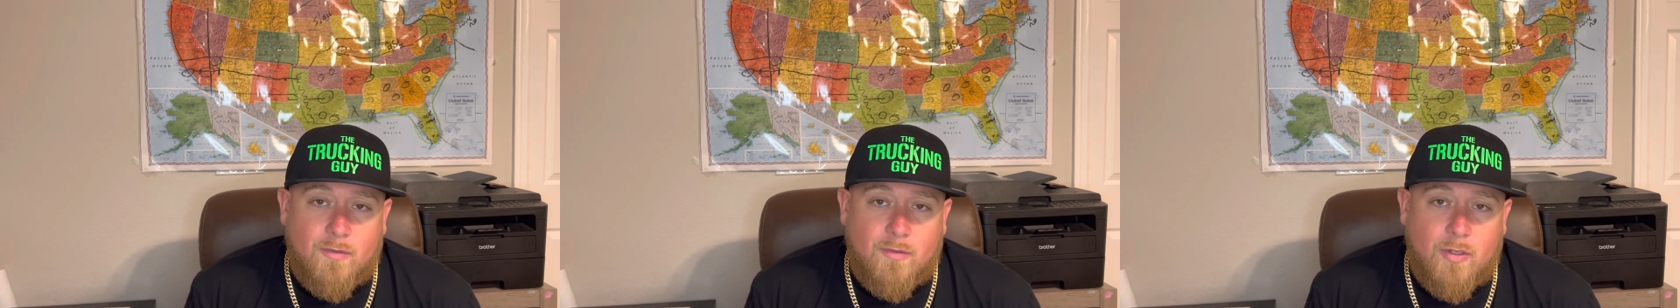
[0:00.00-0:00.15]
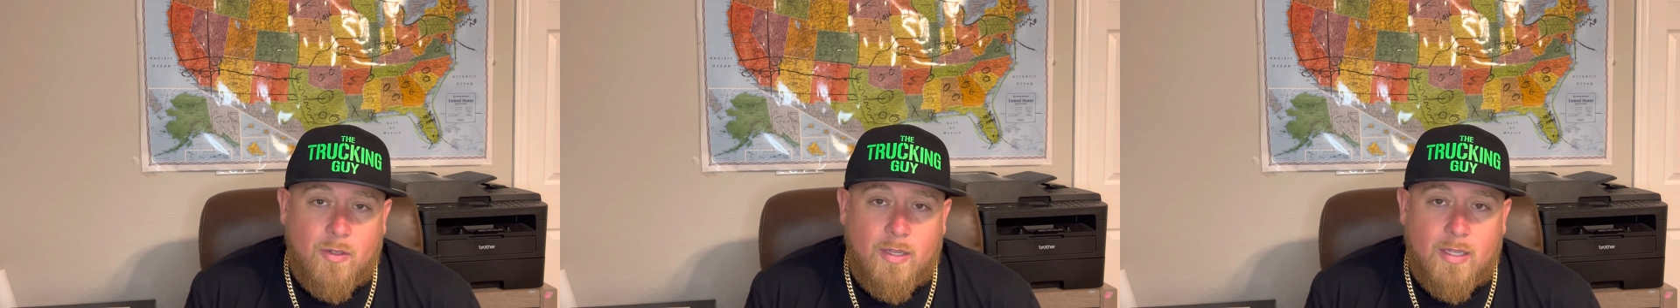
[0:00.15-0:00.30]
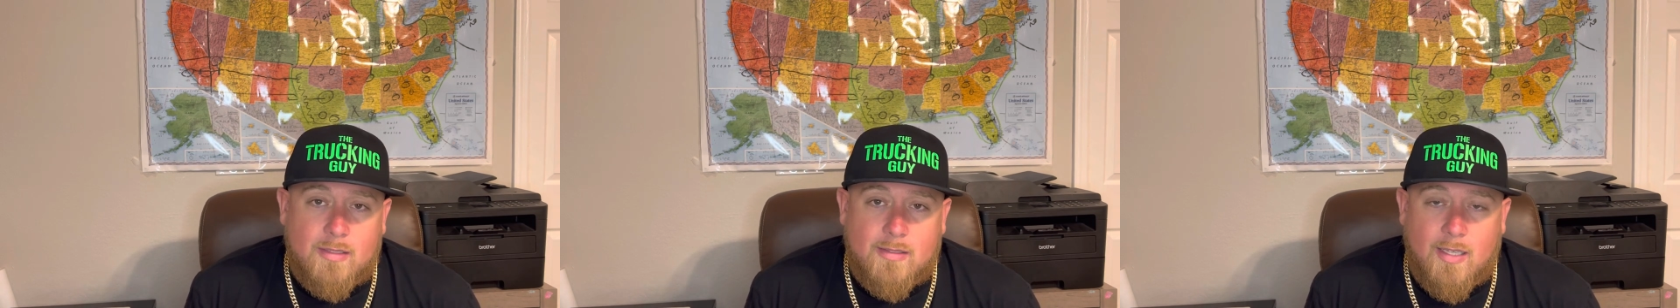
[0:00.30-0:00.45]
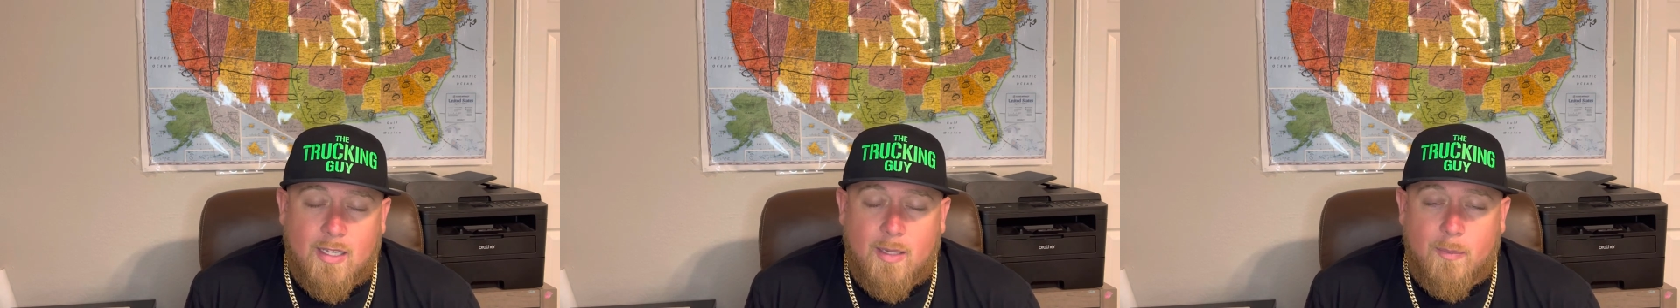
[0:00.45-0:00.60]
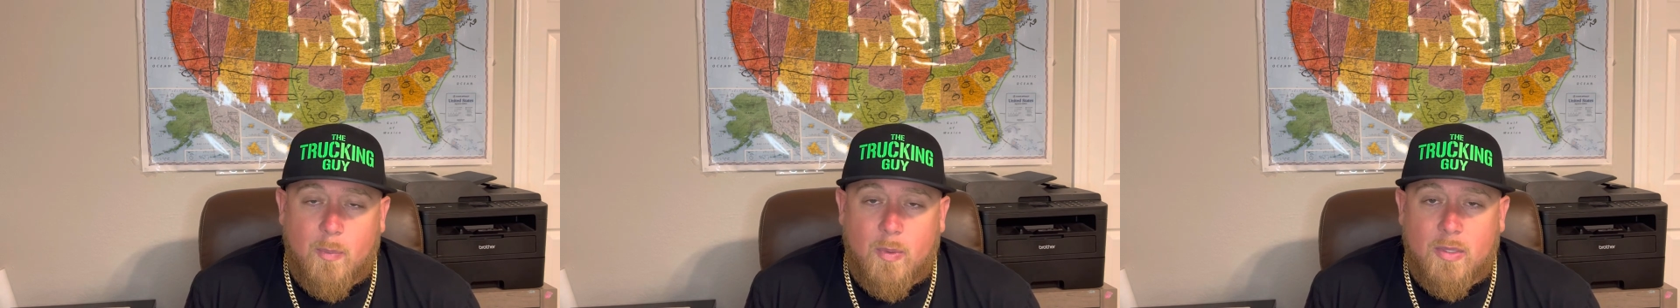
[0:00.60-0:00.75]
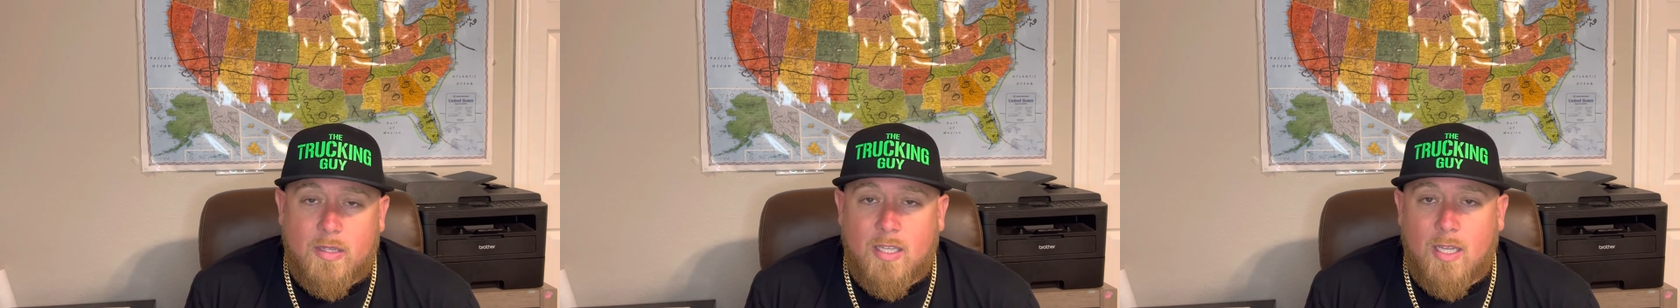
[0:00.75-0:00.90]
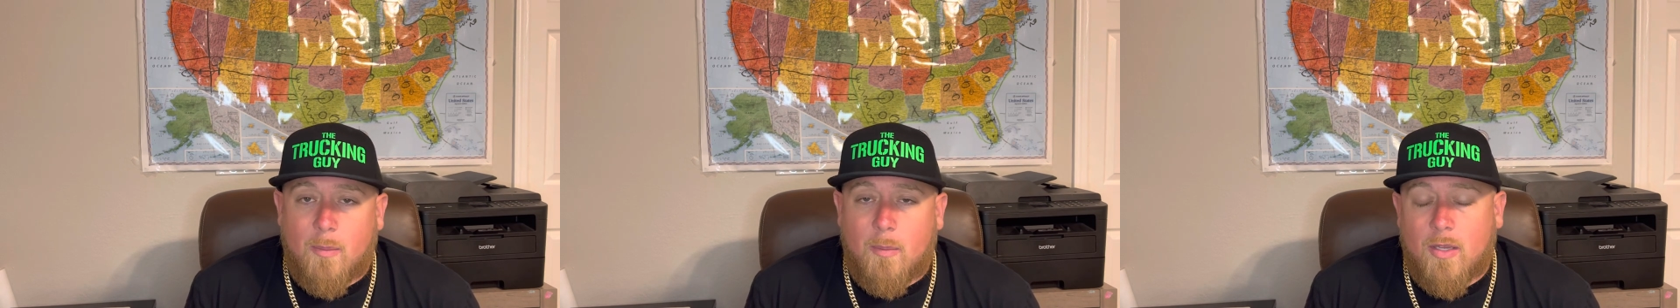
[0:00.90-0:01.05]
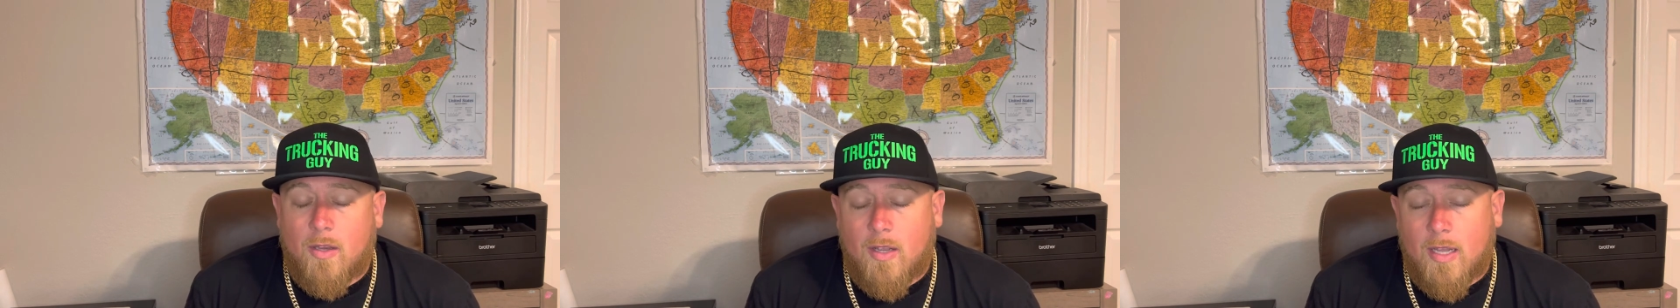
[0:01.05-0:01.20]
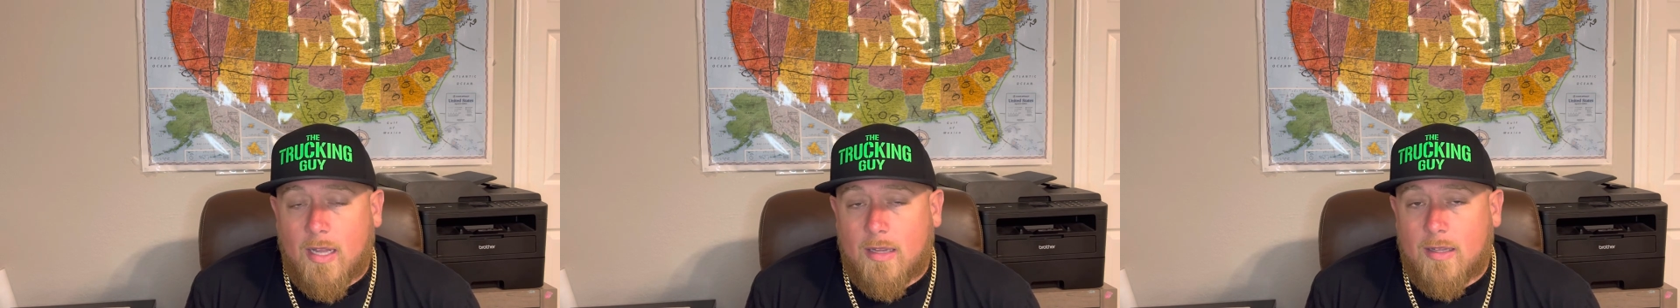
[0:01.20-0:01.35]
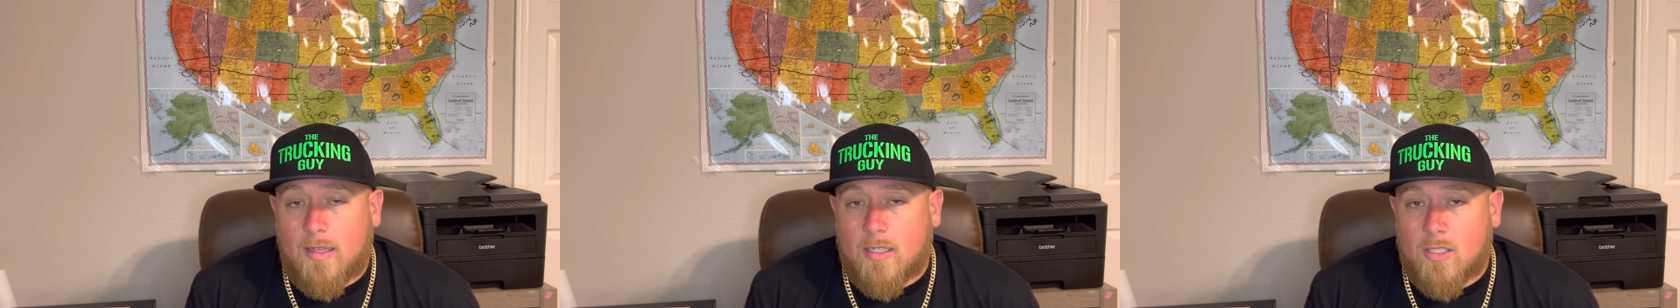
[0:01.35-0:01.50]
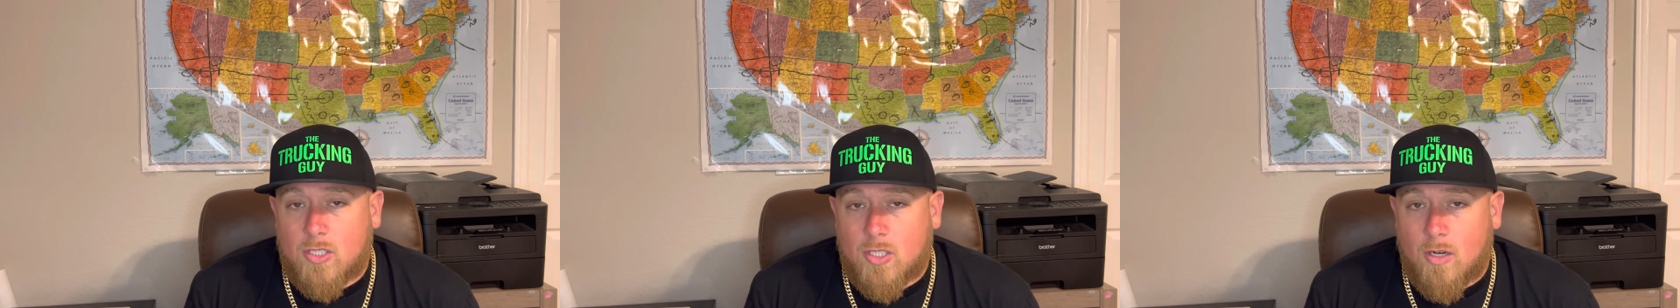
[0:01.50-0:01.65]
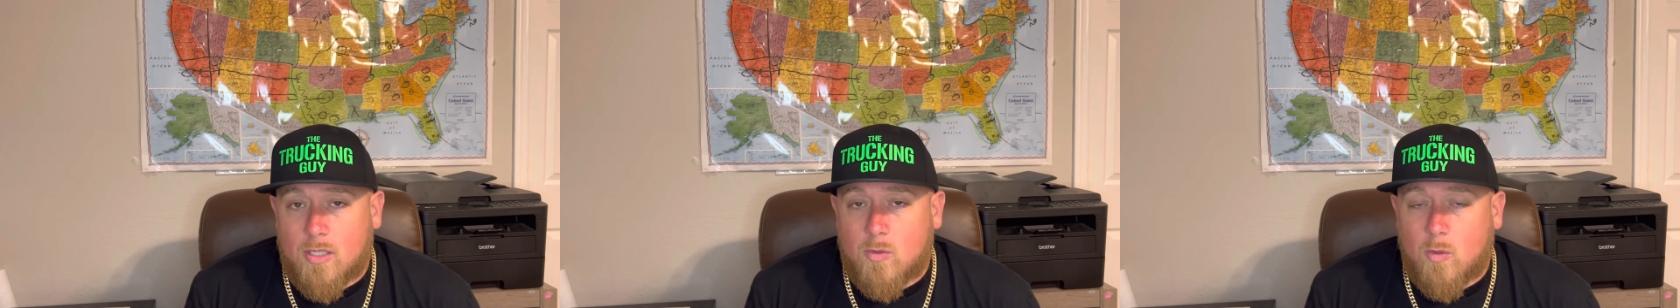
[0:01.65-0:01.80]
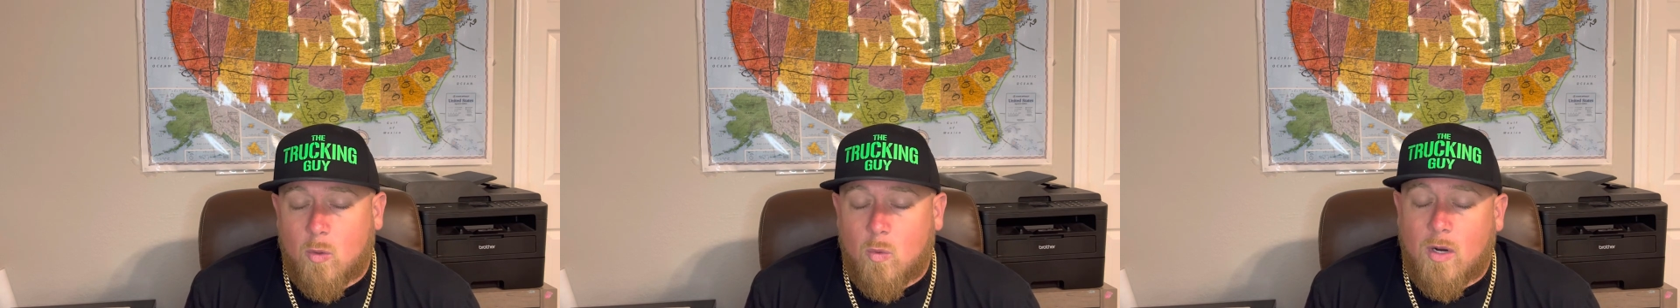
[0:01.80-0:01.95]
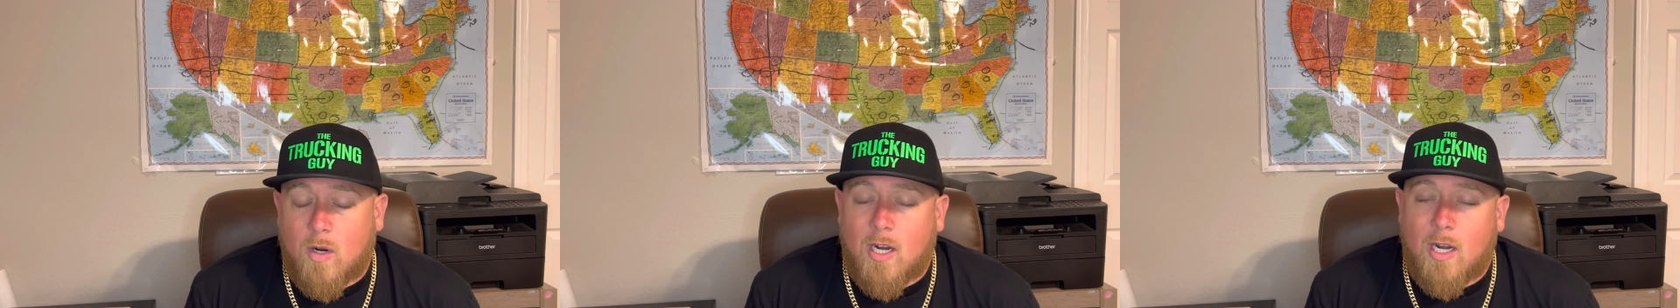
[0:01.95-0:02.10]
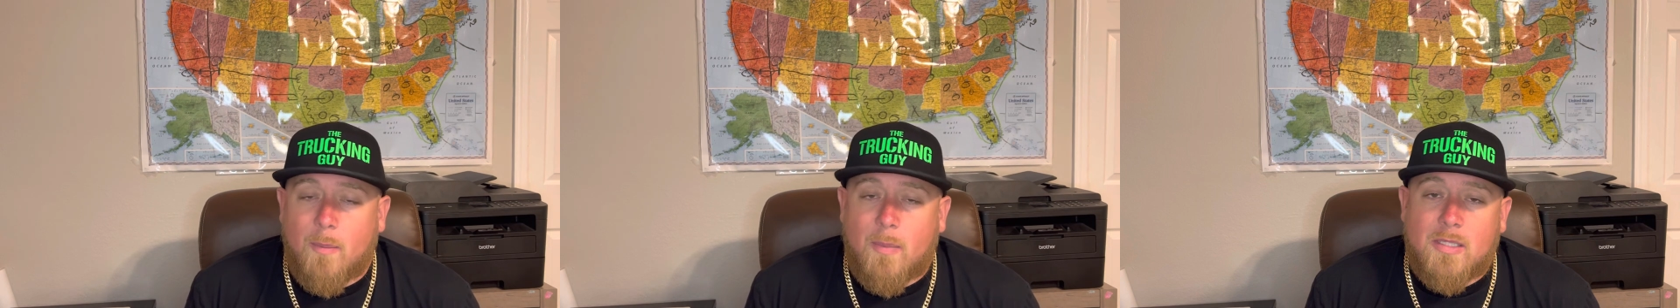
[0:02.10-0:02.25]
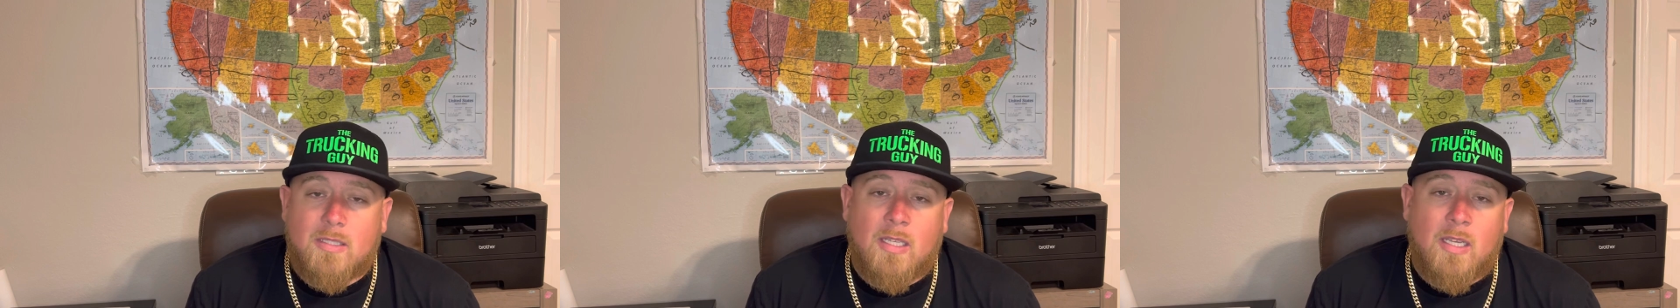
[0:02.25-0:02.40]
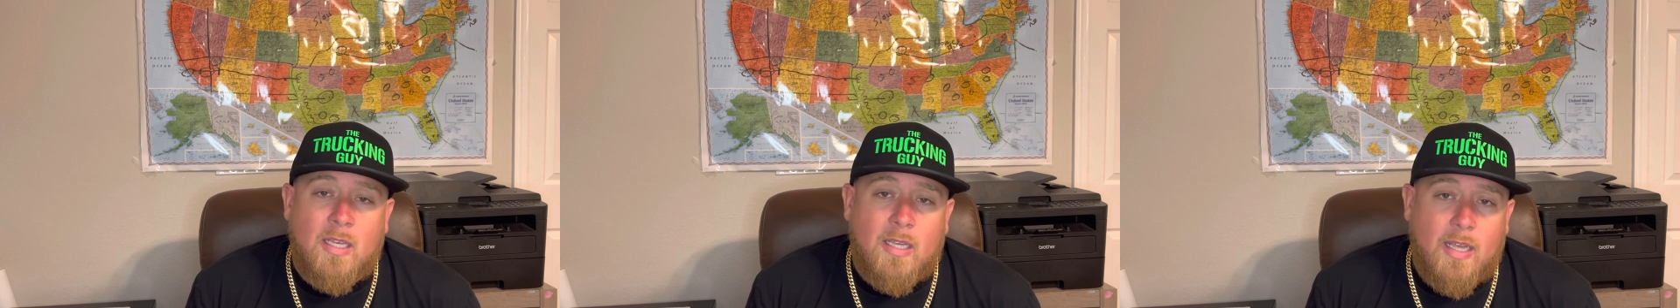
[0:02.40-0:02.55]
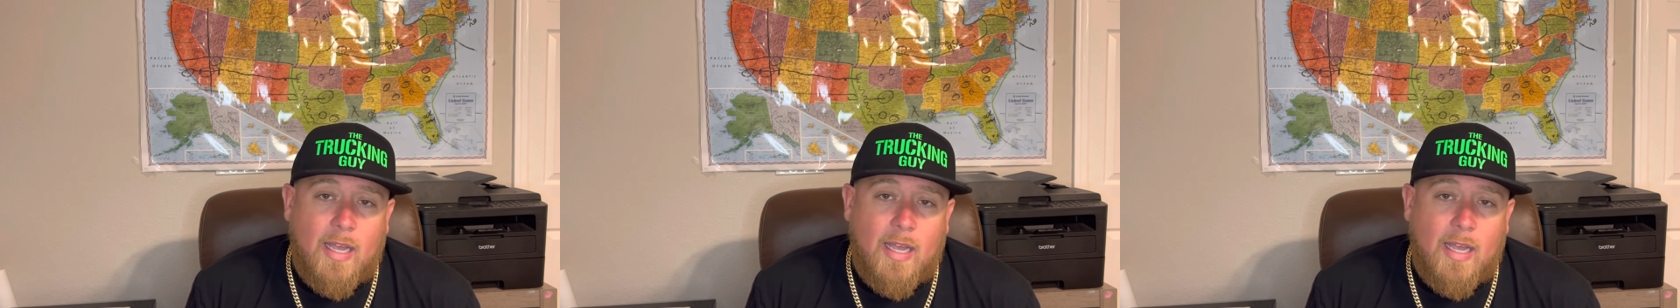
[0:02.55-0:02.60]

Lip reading: If you get set up with them and you got the insurance requirements,